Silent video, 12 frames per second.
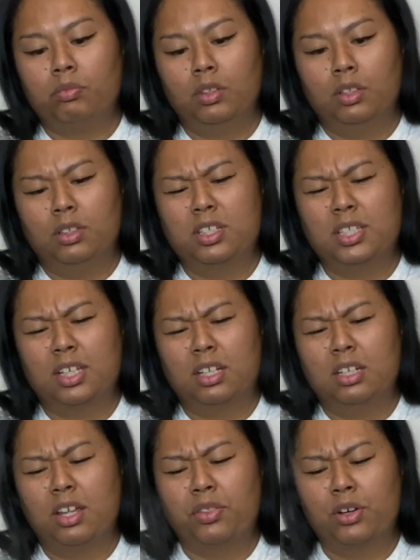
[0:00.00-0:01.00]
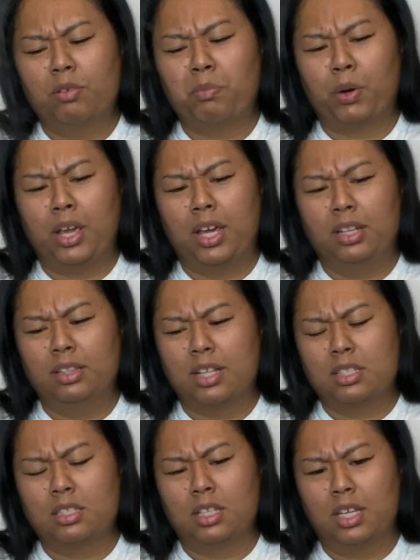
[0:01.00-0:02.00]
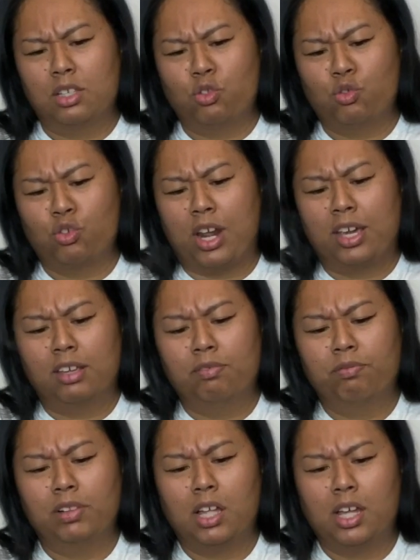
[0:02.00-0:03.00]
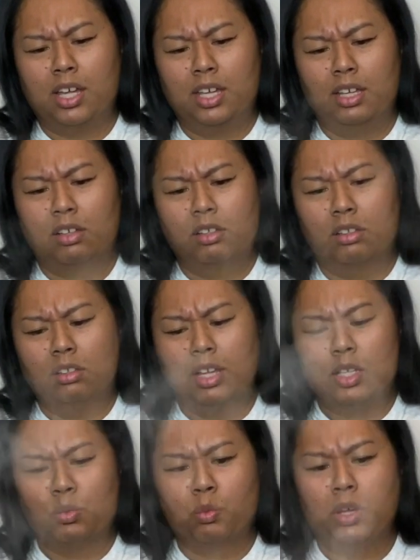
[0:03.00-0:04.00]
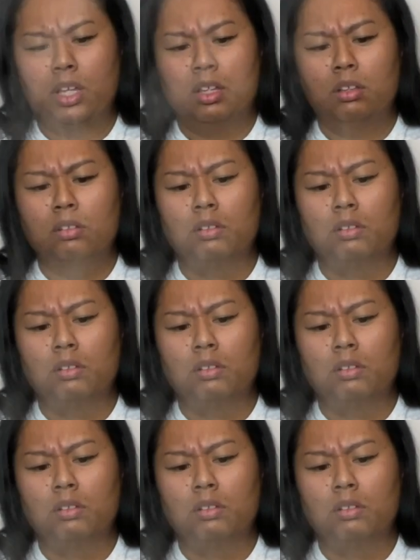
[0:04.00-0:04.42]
There's like another brand that's like Dragonfly as well.